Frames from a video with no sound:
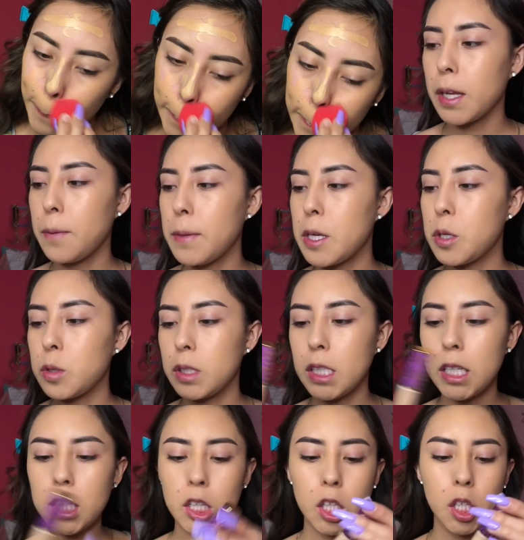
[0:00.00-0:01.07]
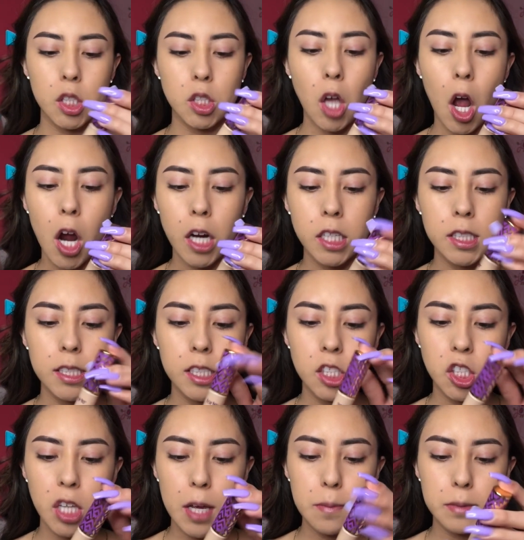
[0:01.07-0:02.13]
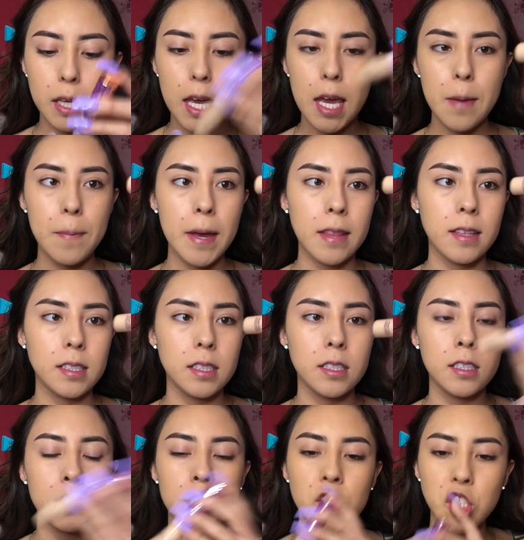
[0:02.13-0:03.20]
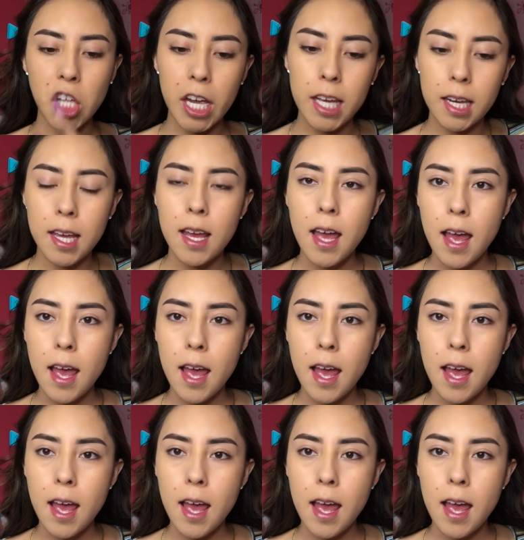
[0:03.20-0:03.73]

I'm going to be using the Tarte Shape Tape, and this is in the shade